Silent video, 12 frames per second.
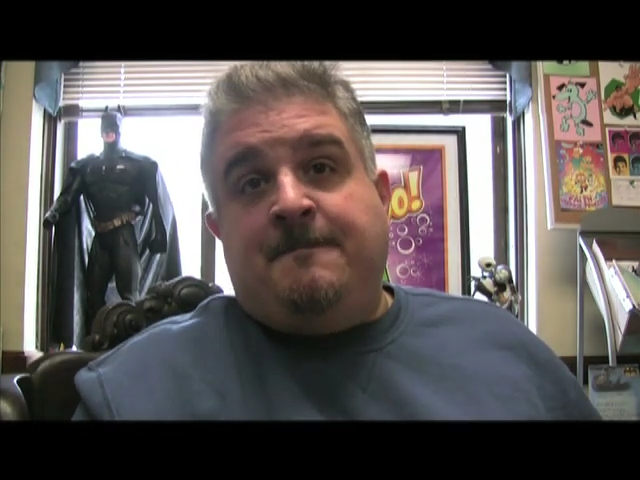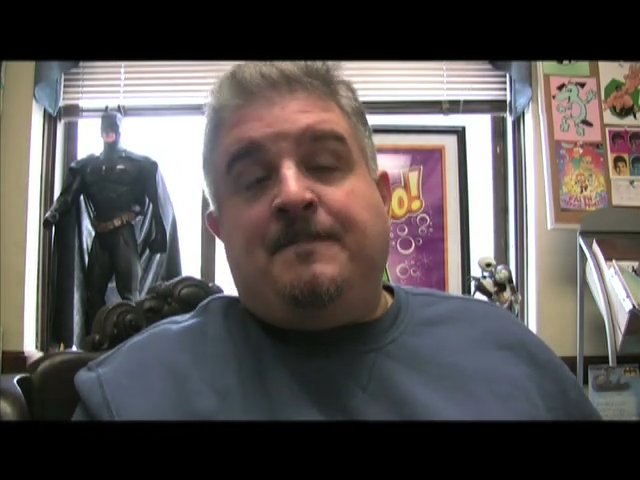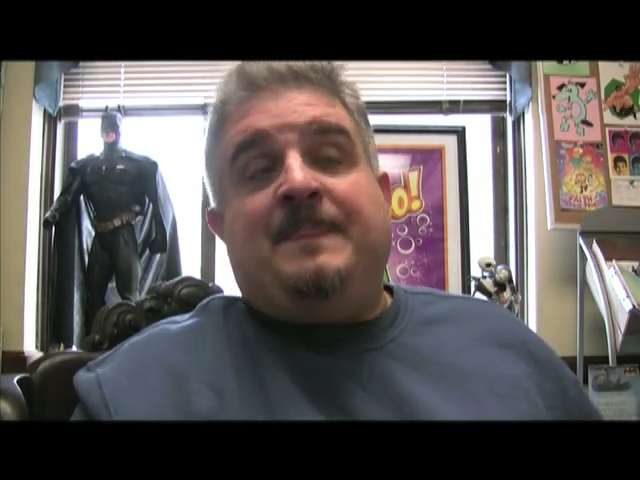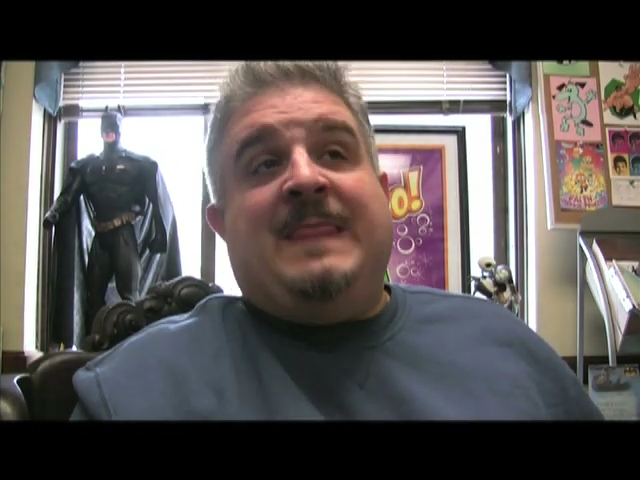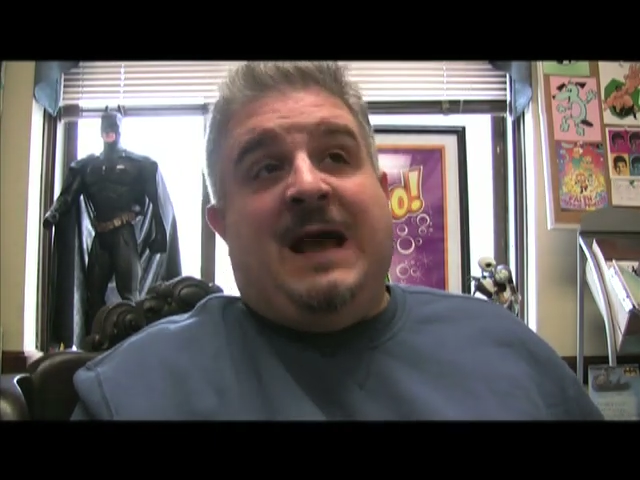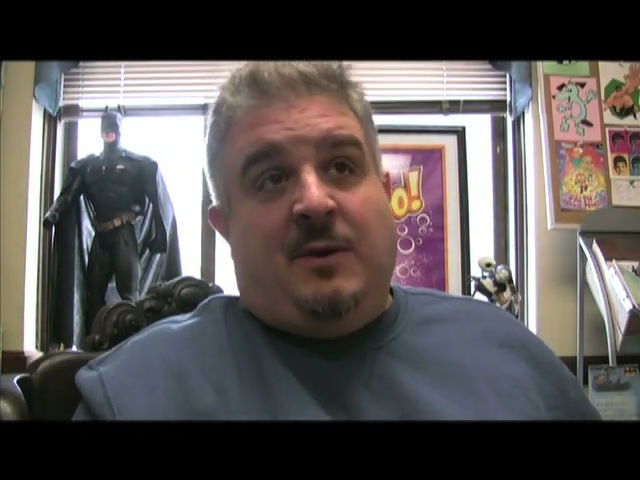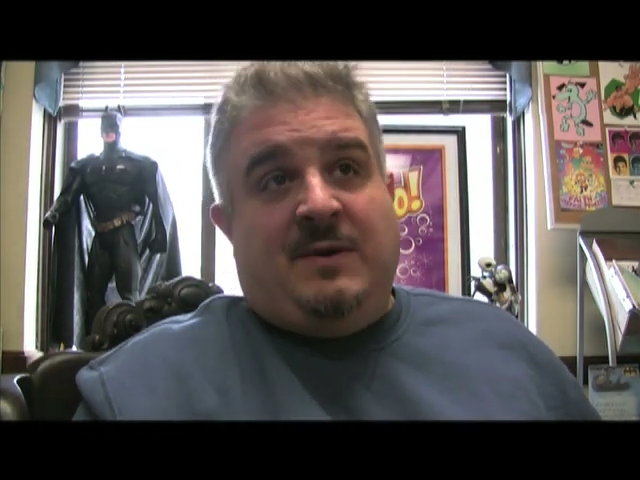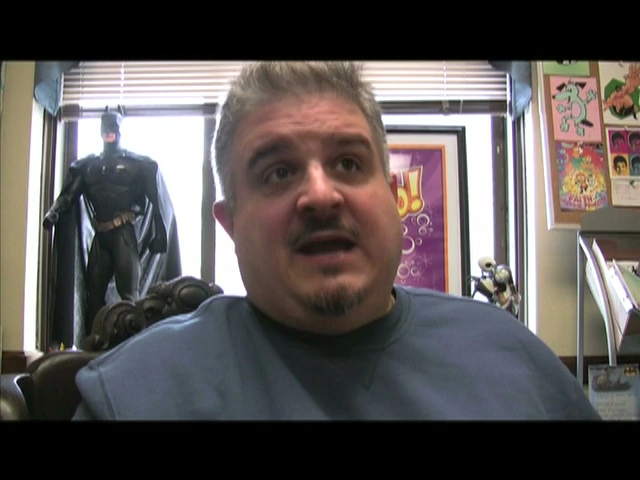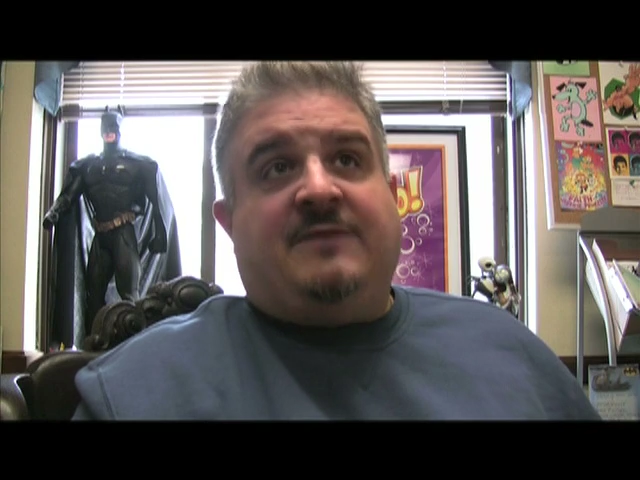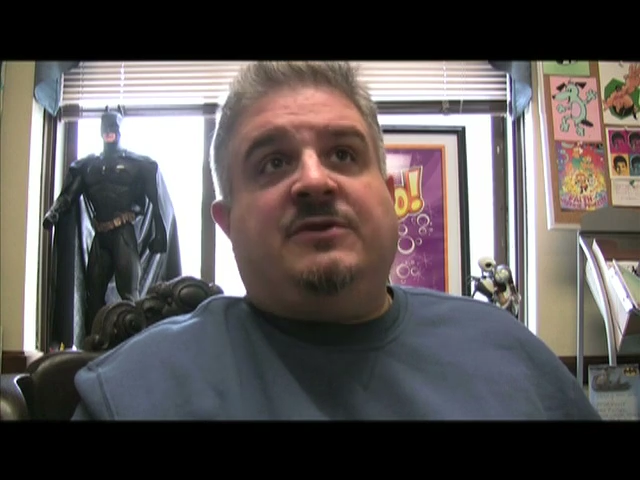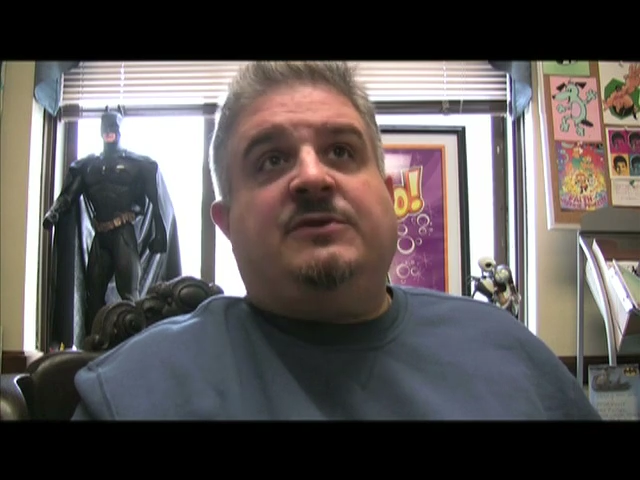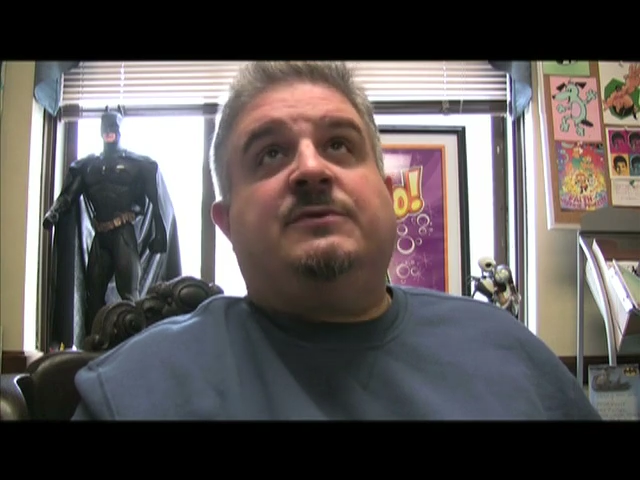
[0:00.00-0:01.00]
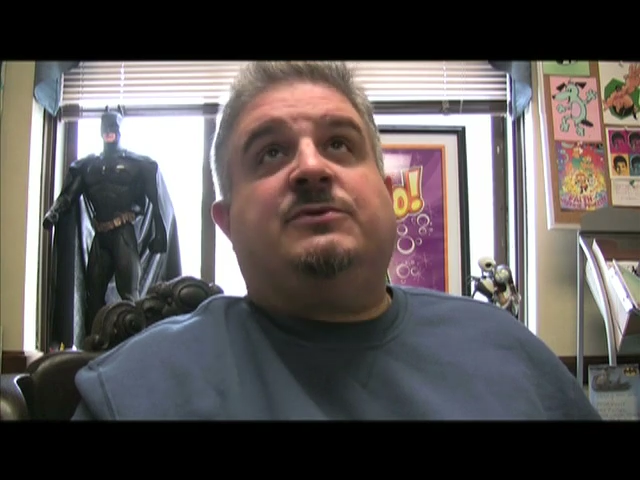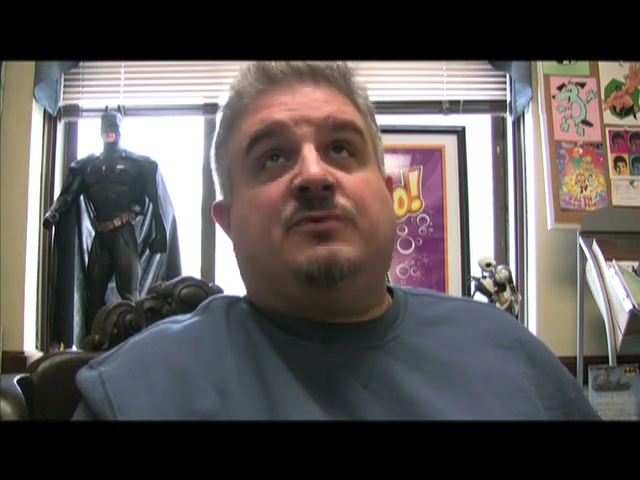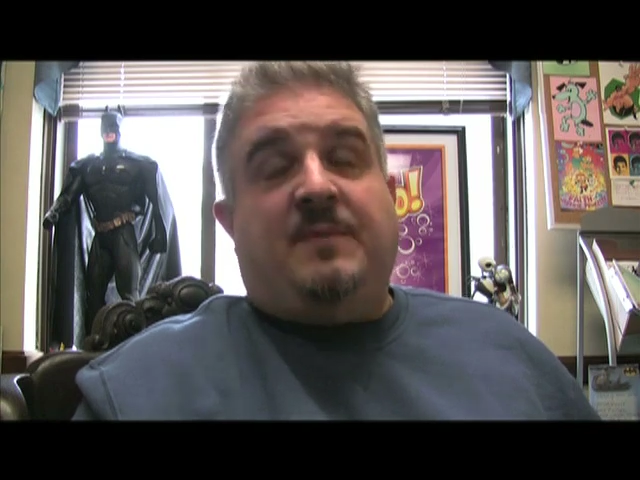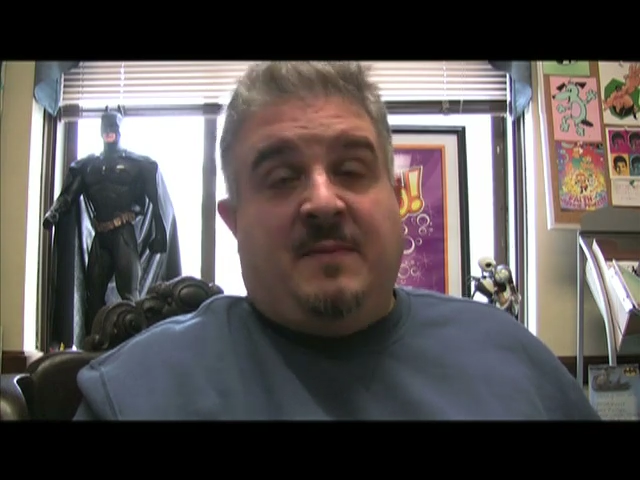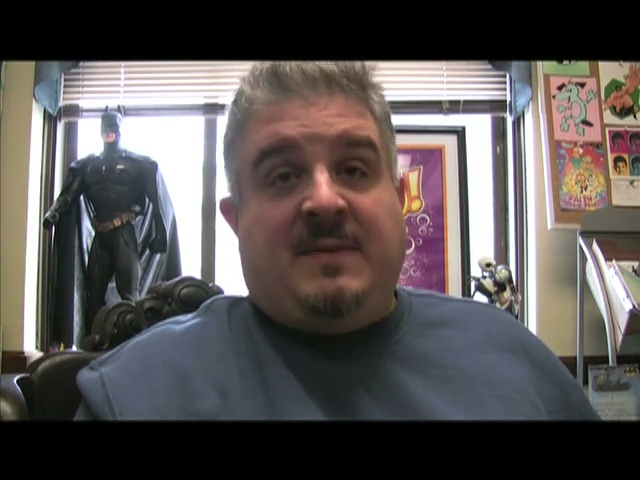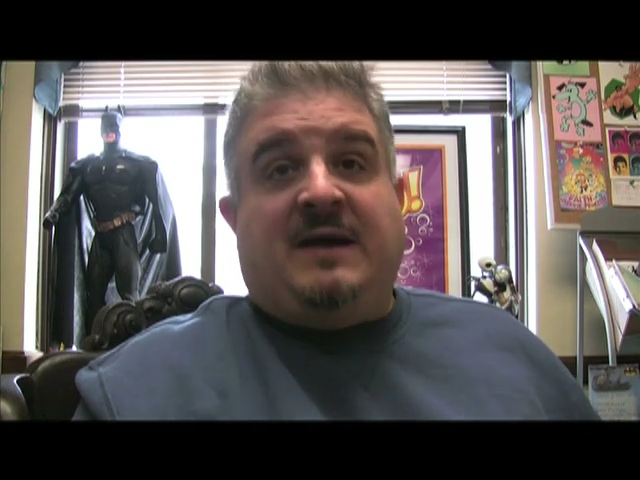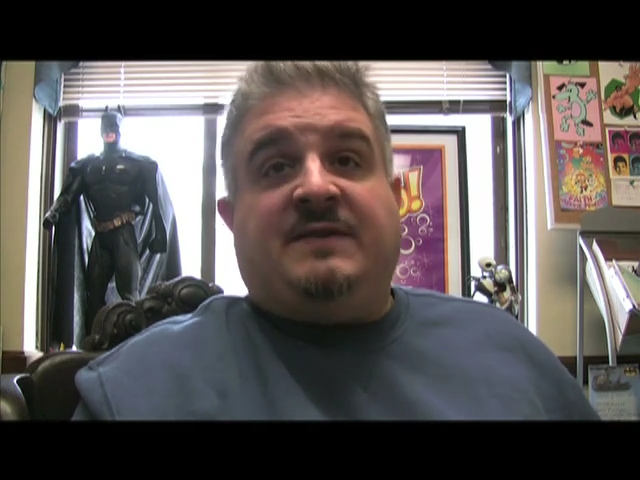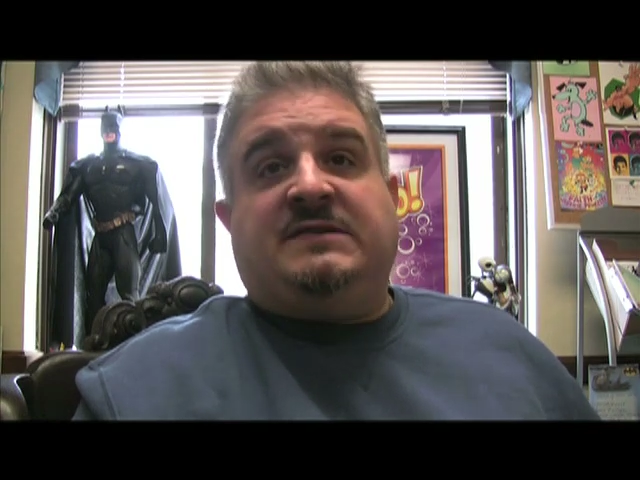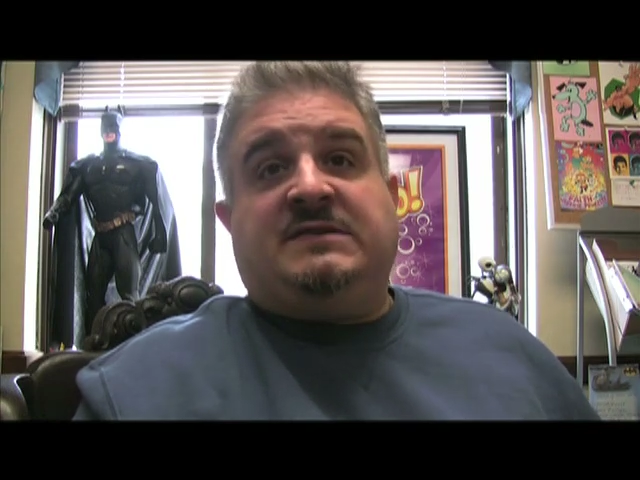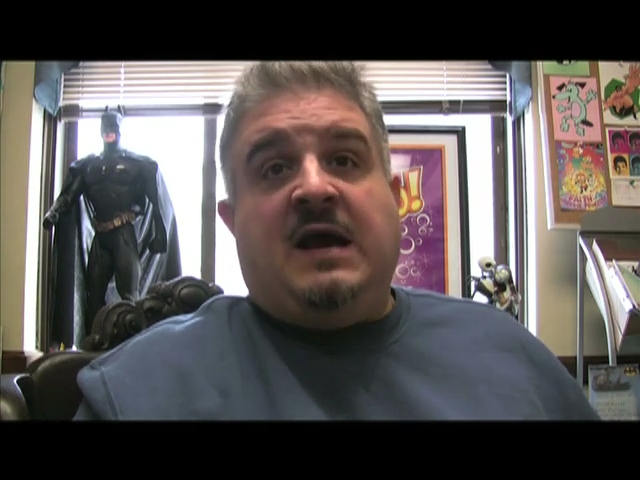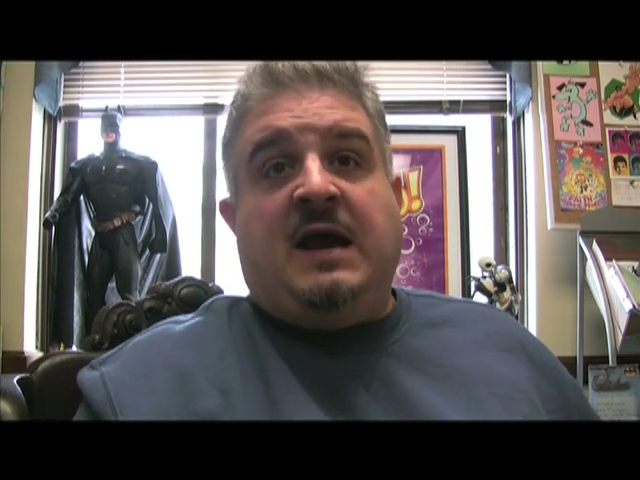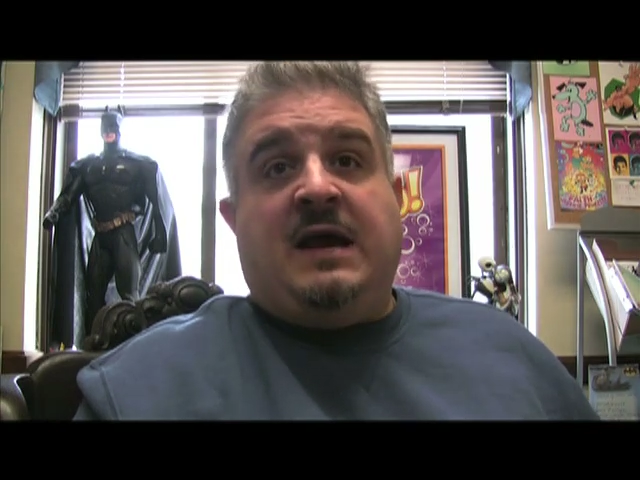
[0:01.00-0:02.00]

Now all we have to do is rip them out of the sky